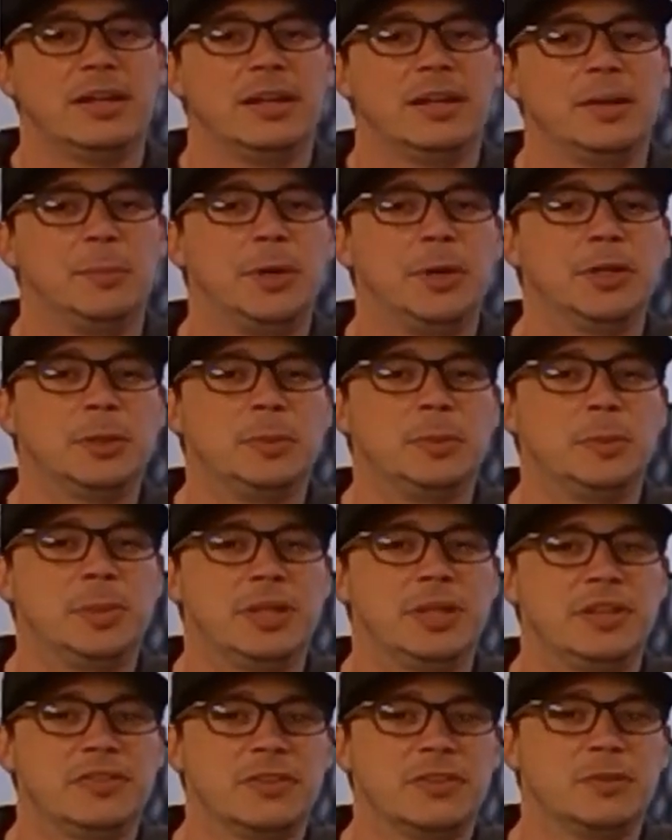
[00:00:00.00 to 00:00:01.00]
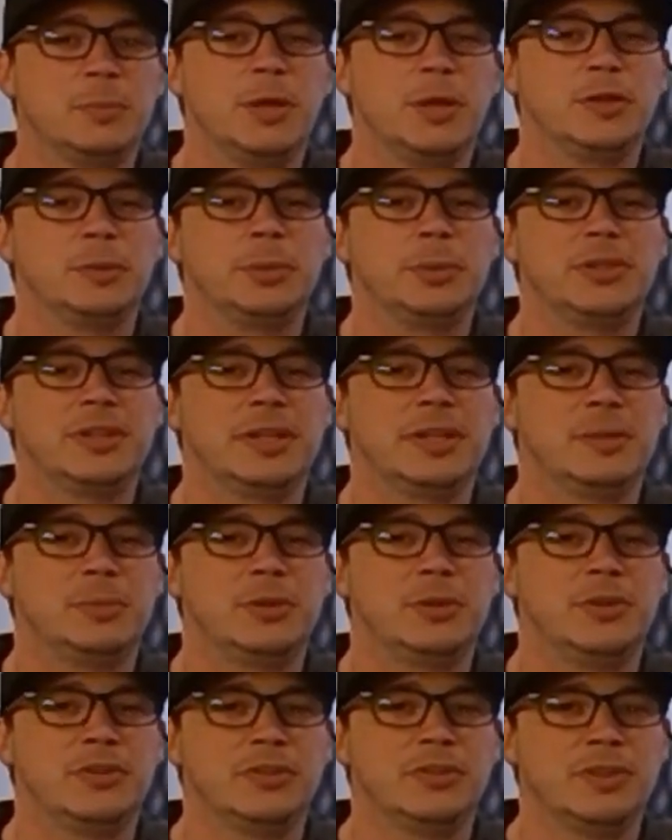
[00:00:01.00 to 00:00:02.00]
uh, multiple places, multiple
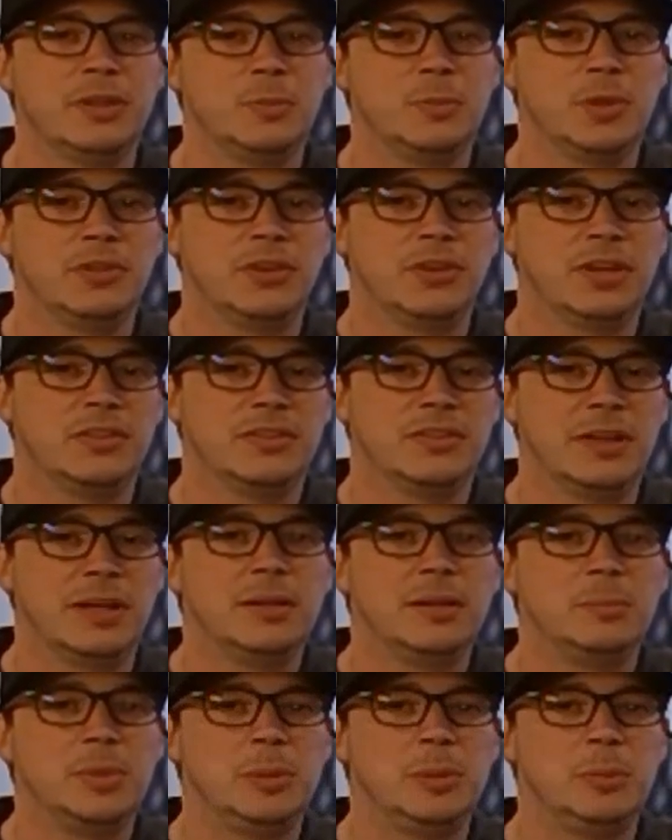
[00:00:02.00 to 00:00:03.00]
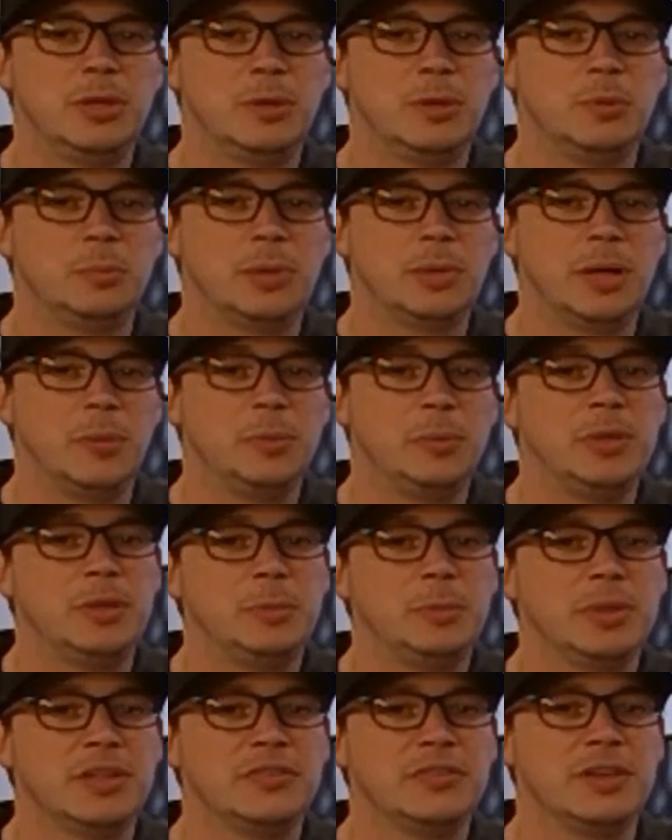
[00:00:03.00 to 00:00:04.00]
tables. Um, once I decided BBO would probably be
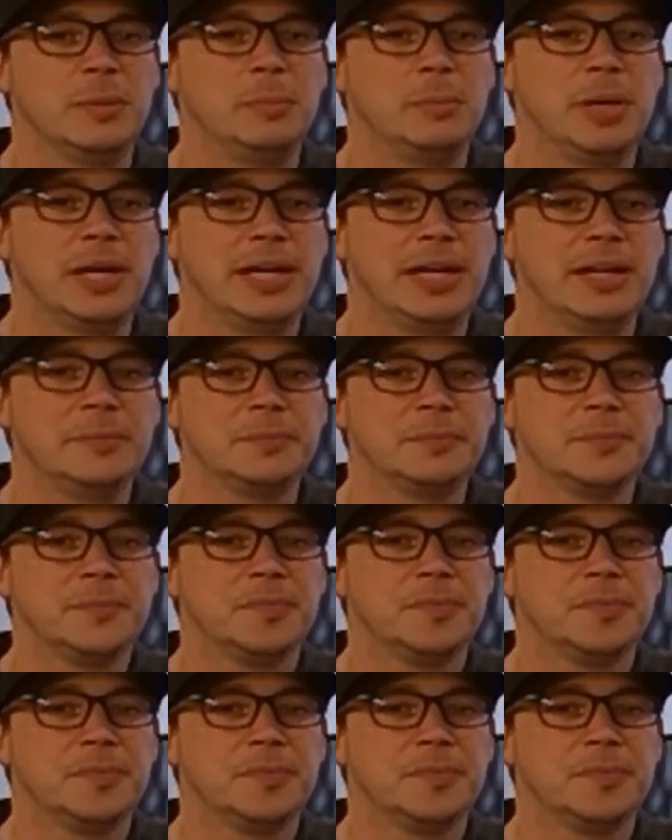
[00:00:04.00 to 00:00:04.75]
the place I'd buy it.